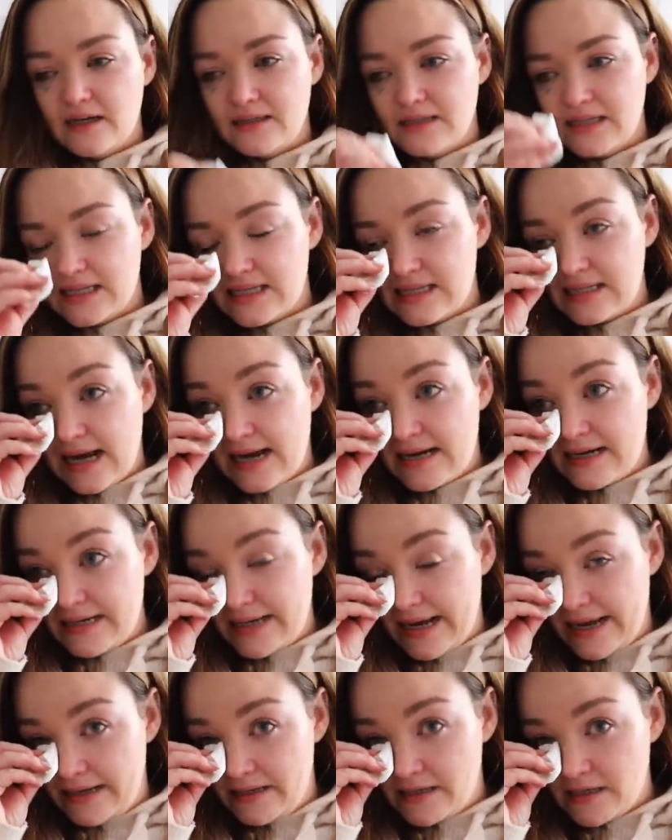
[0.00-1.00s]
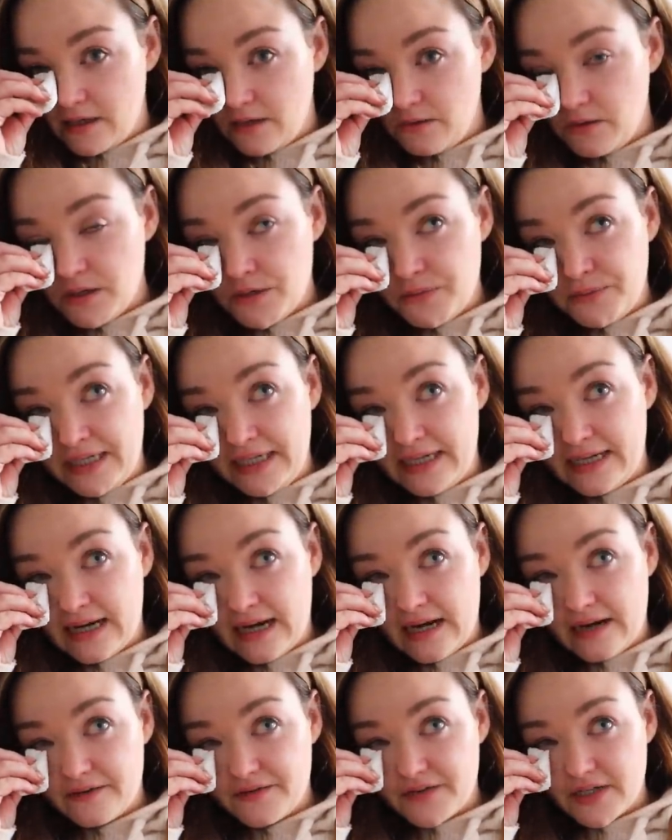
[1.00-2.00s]
on the Saturday, so a week
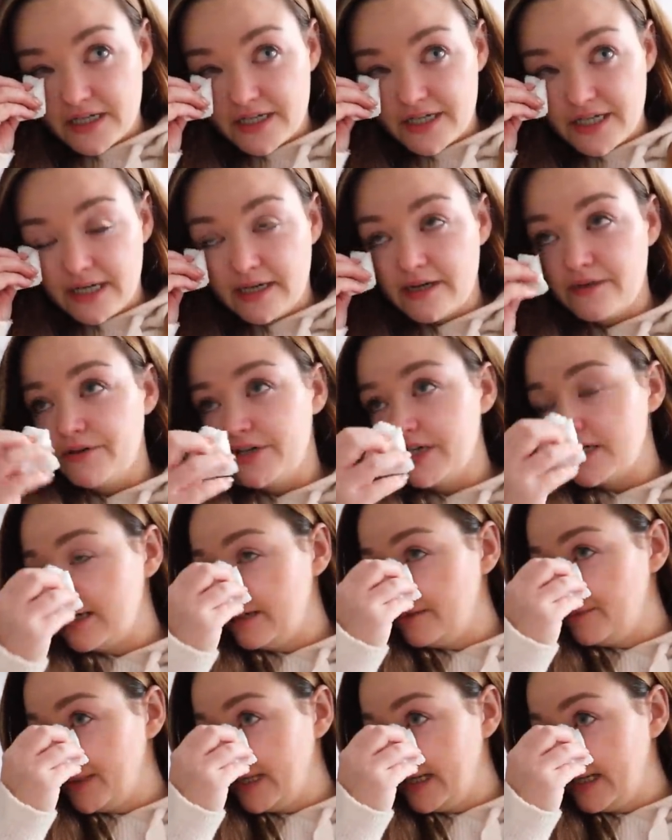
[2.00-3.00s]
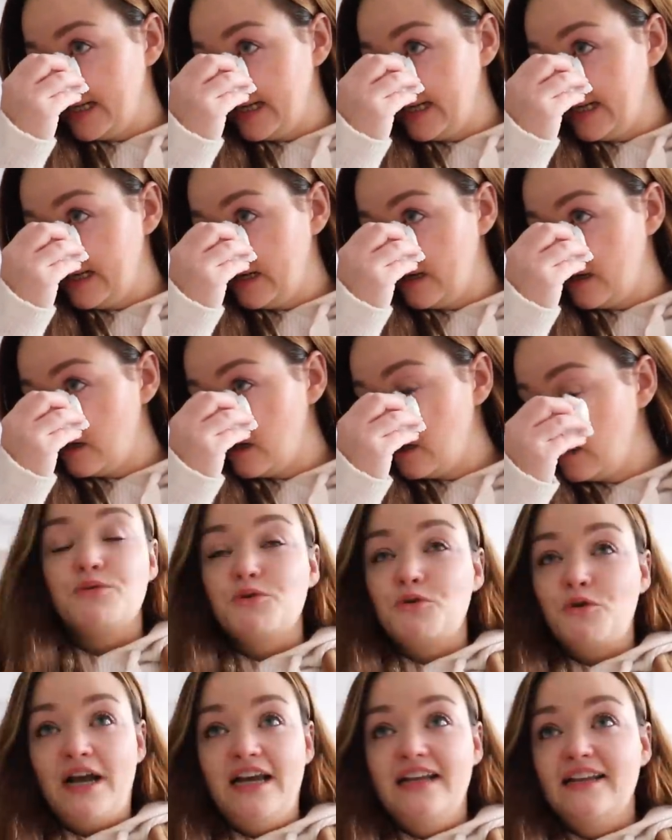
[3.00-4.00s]
after she had originally been in, she
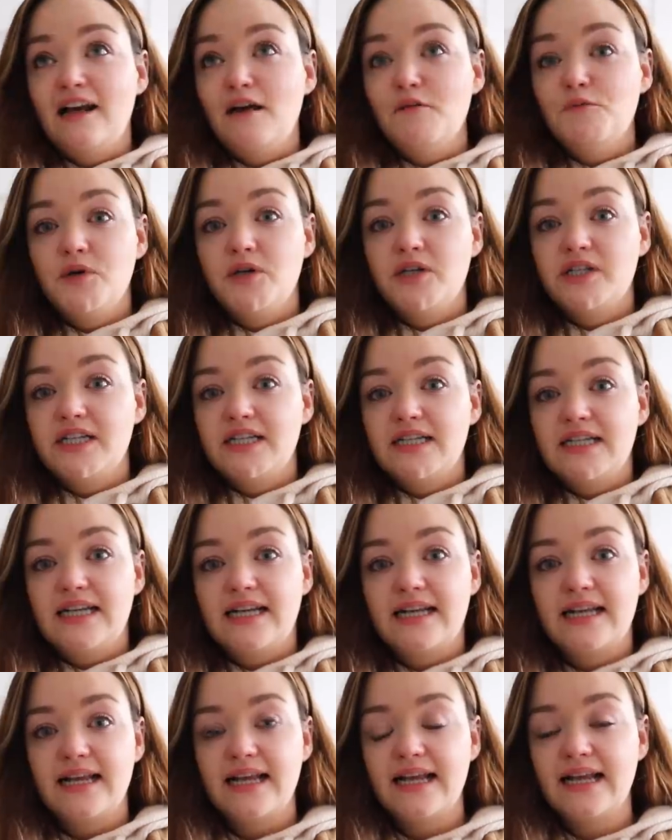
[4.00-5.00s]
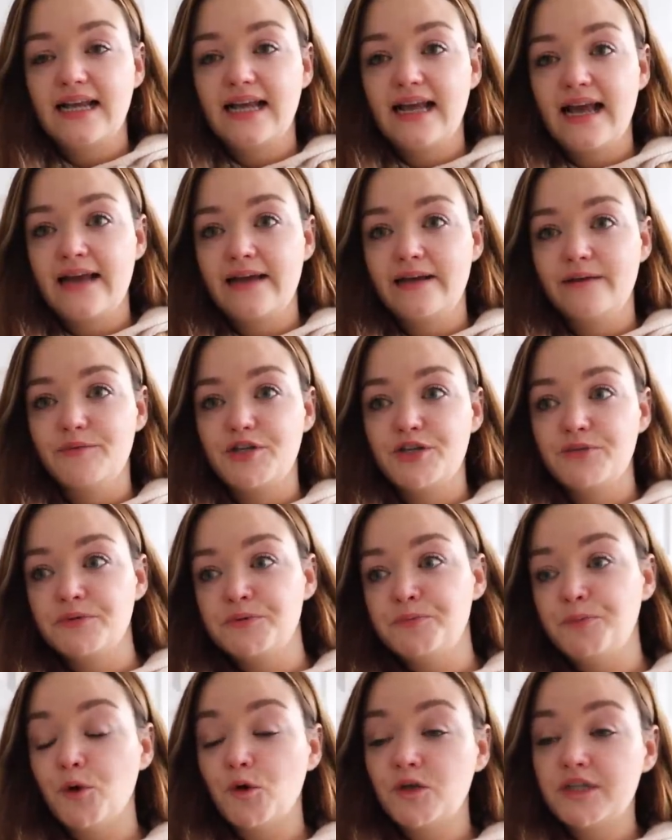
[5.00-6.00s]
was great that morning. She
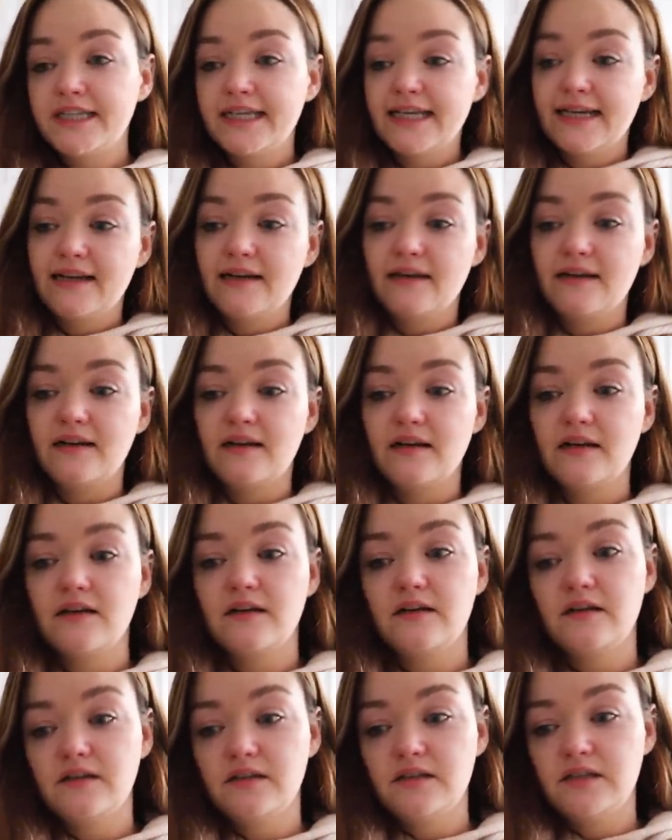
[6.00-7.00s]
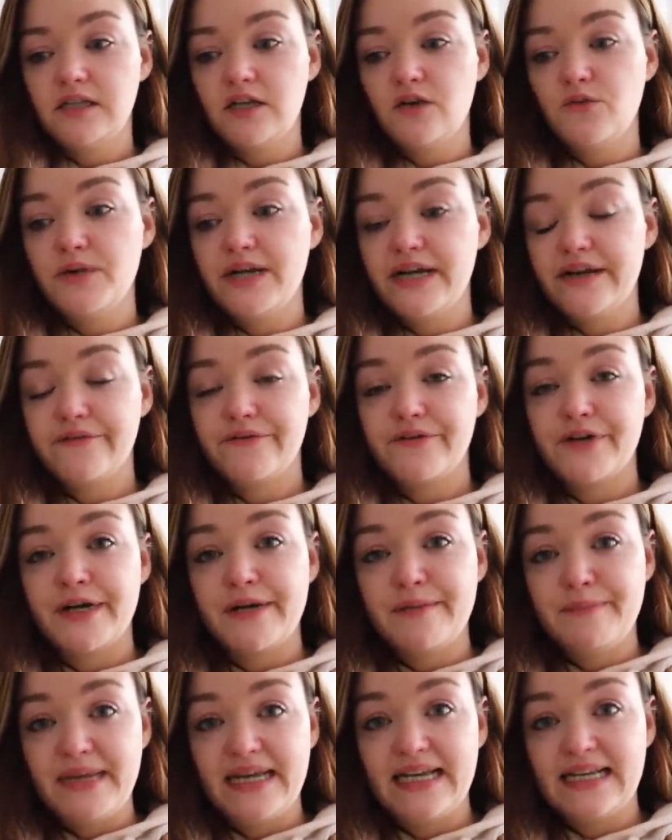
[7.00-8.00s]
was booked in to go in for
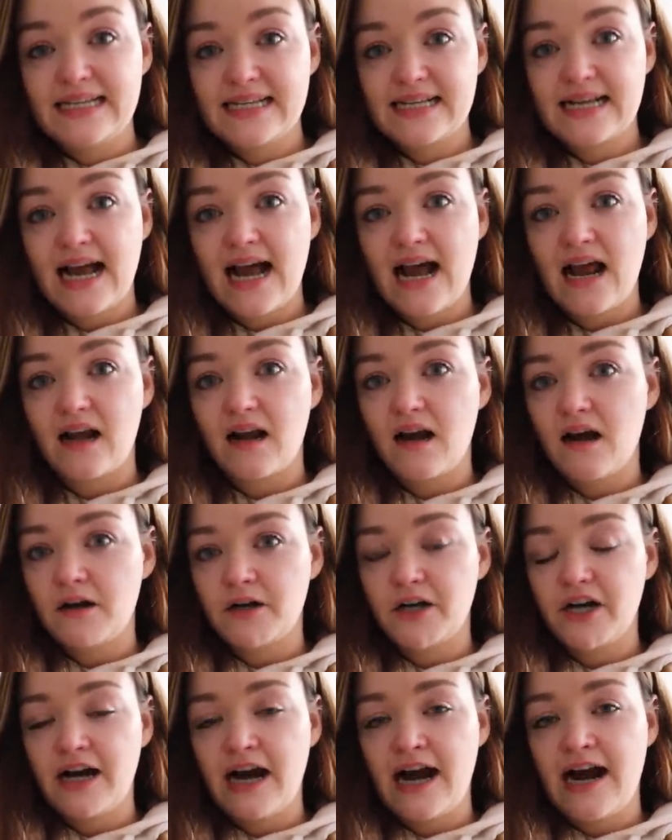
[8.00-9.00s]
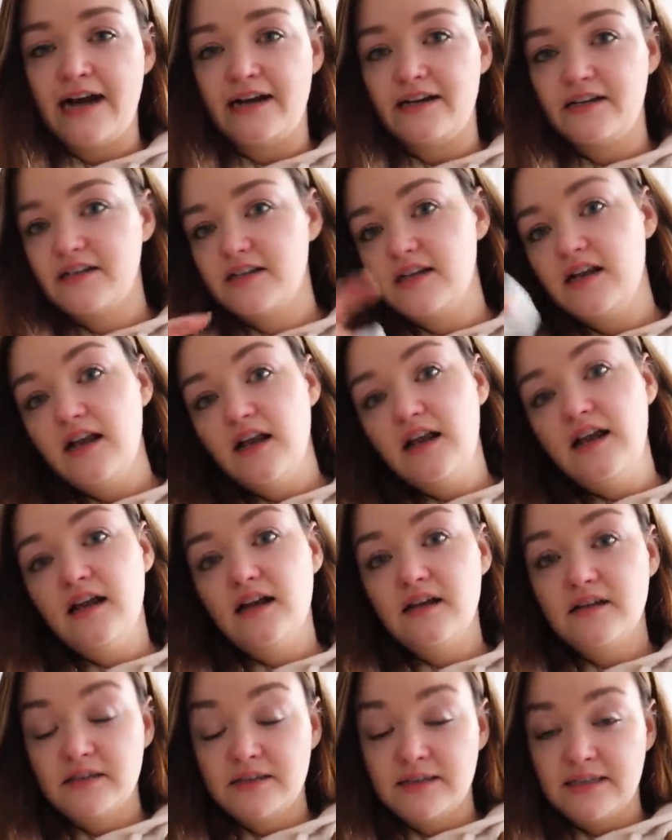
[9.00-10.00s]
a big scan on her heart
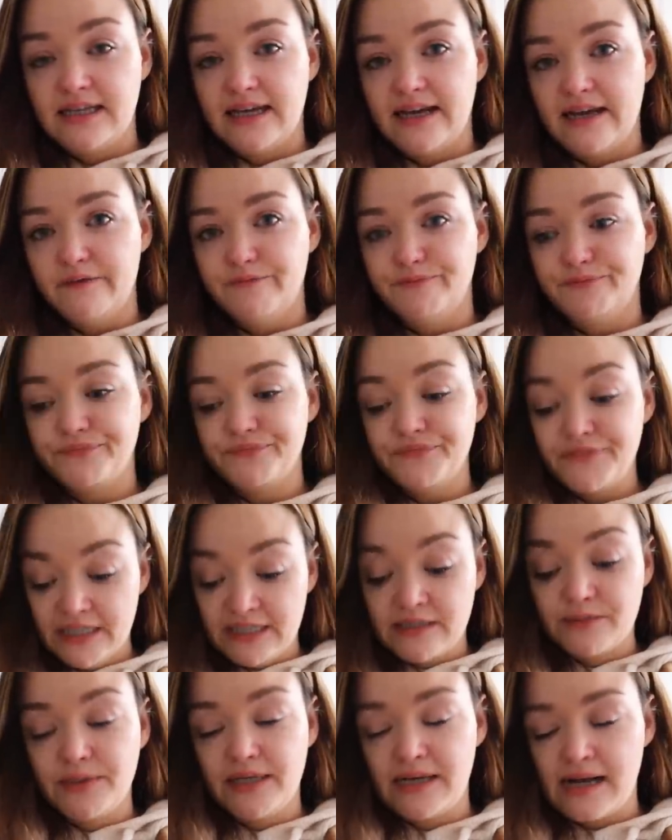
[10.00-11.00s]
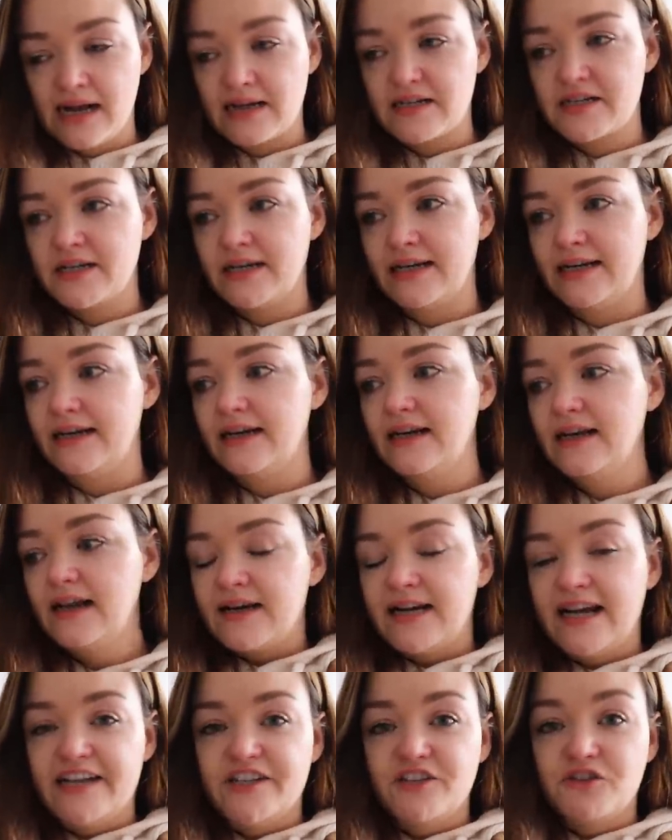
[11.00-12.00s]
this week actually.
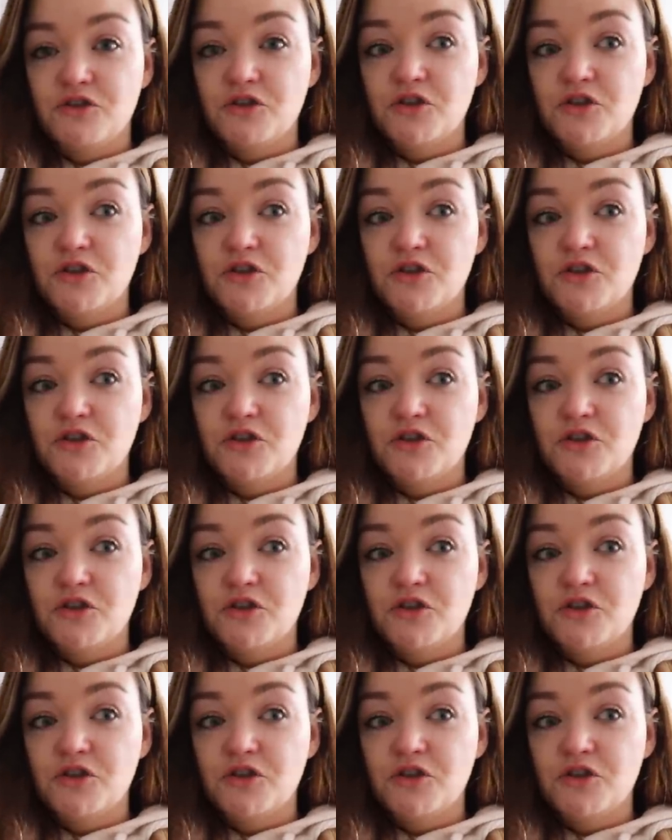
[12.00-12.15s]
And I